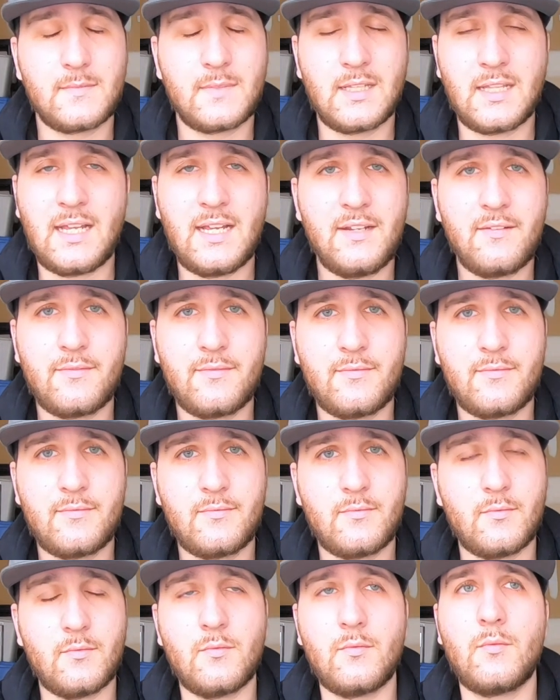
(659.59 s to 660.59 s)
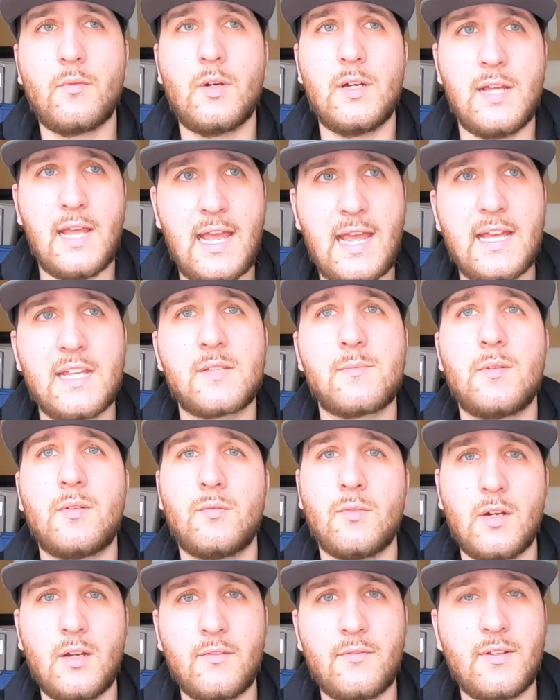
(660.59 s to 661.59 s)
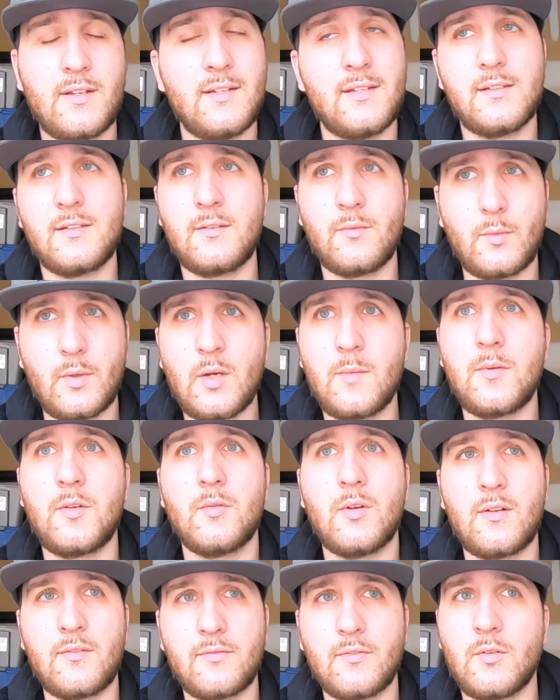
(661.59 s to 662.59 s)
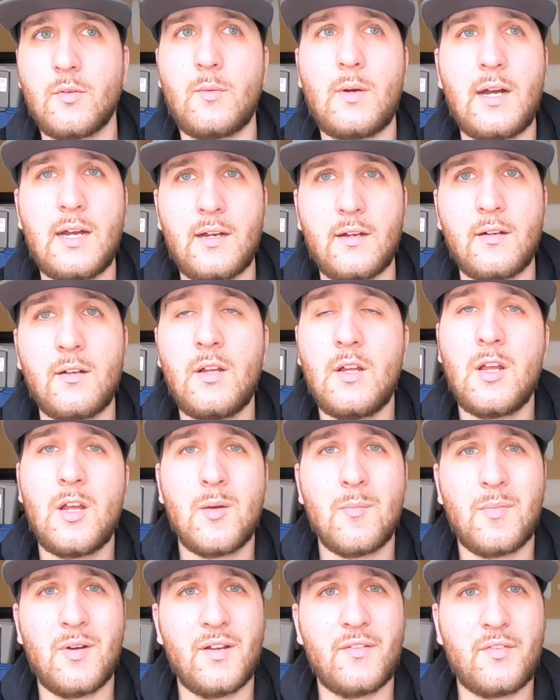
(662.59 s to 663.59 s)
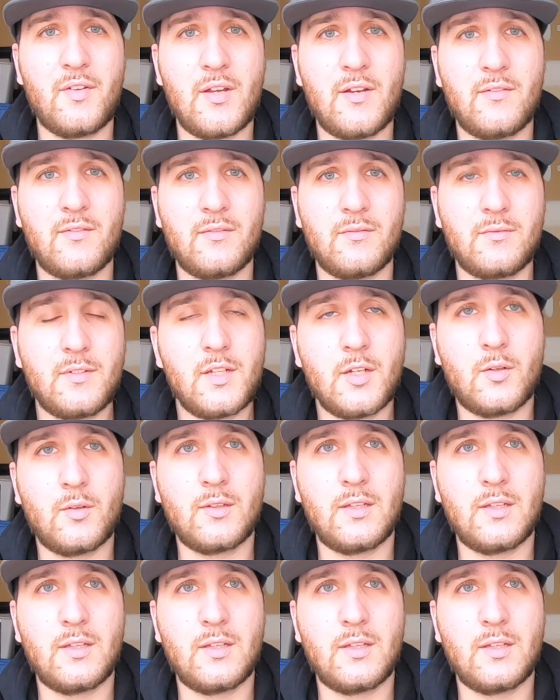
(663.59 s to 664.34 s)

life, what has been rough, and it will be rough for a while. But if you have, you know,